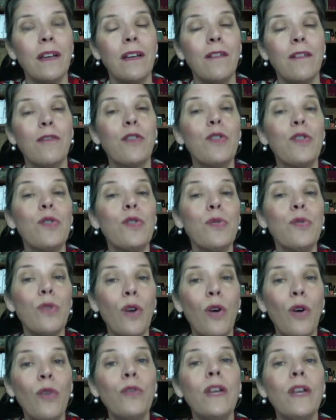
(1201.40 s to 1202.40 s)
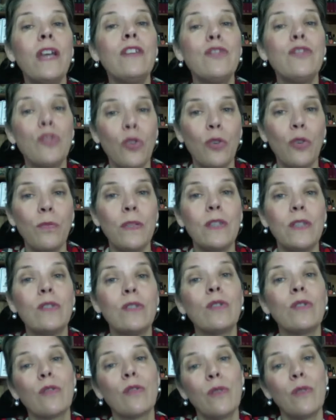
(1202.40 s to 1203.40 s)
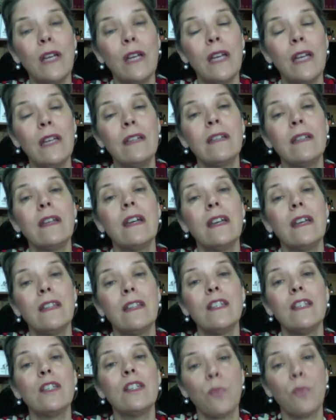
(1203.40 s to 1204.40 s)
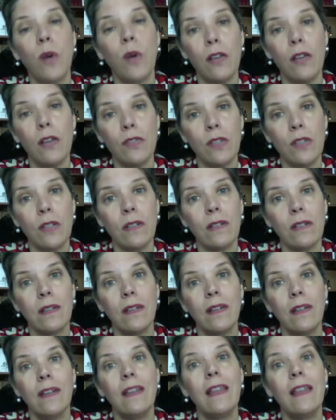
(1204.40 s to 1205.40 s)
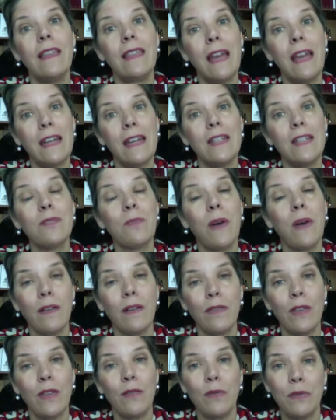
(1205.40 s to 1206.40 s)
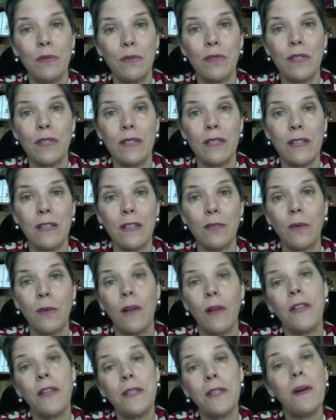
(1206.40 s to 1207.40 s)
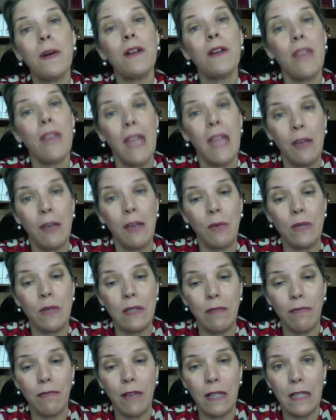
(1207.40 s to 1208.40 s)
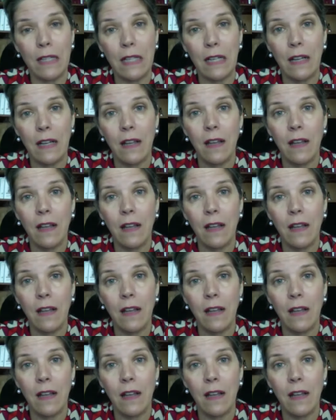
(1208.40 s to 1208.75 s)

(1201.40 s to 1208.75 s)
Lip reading: for your own enjoyment to create this project. And that is part of the resources as well. That's part of the equity funding.